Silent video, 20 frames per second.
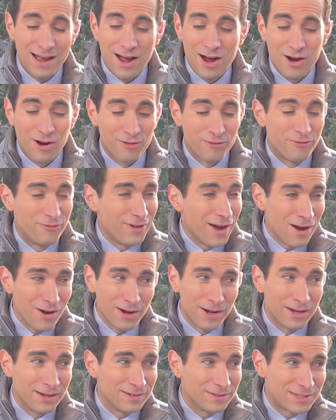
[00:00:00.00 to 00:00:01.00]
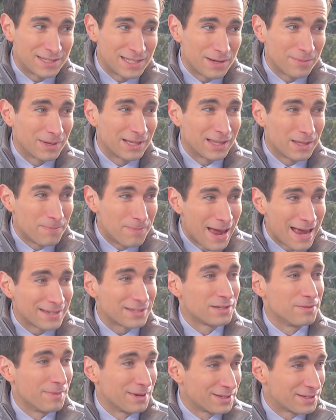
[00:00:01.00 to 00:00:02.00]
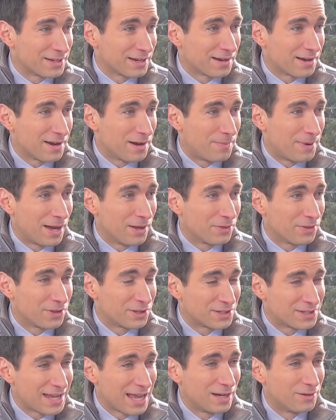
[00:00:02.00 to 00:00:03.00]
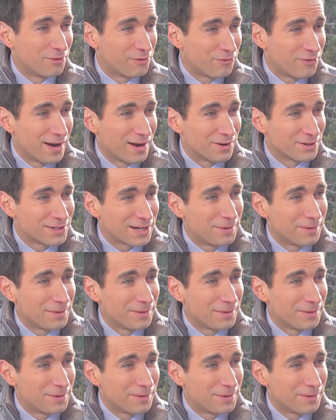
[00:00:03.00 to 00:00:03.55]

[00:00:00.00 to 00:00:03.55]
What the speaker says: are very seemingly pessimistic about the state of affairs.